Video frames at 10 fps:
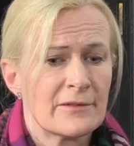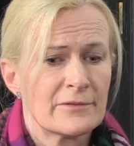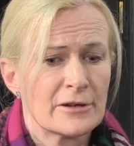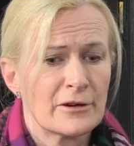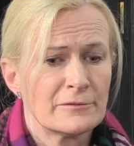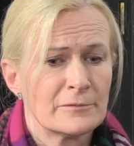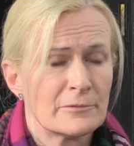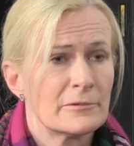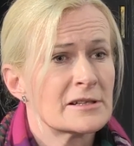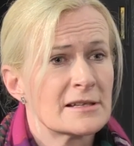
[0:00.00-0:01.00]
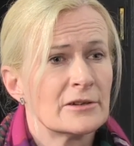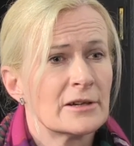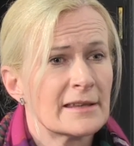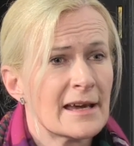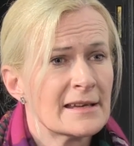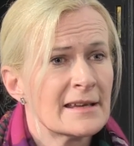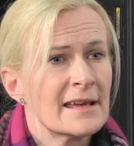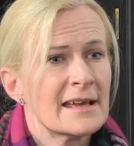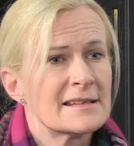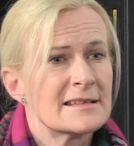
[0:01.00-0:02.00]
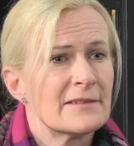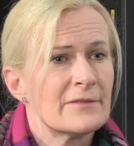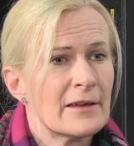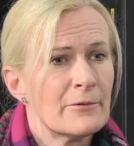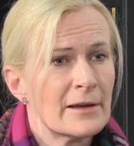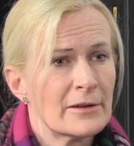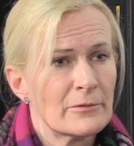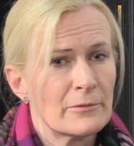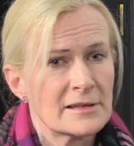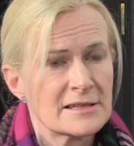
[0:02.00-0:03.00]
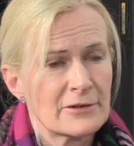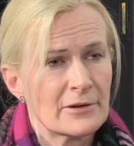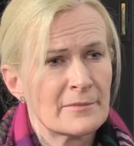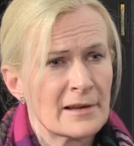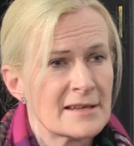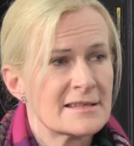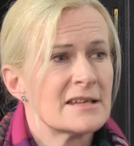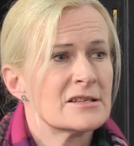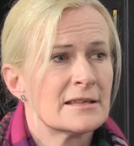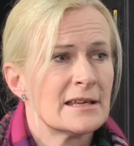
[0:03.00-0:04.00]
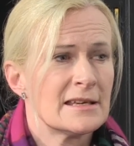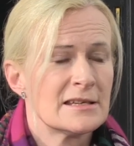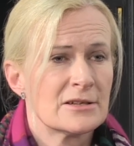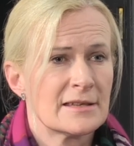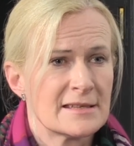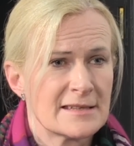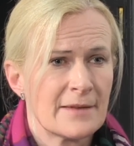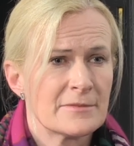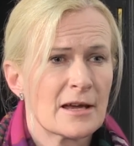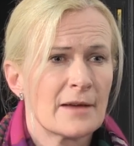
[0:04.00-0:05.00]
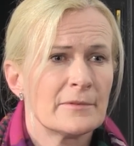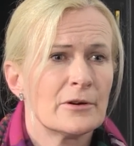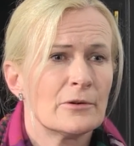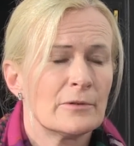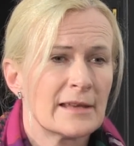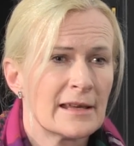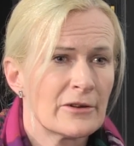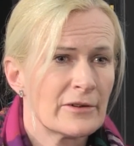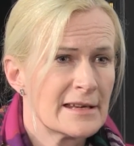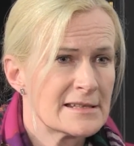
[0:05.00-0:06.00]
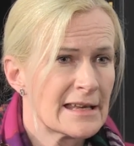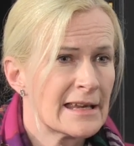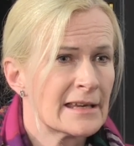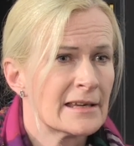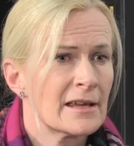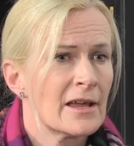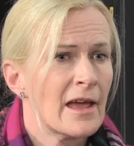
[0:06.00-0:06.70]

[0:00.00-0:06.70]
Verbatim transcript: if the government were to look at that, is that if they went with decriminalisation, they need to at the same time go with increase in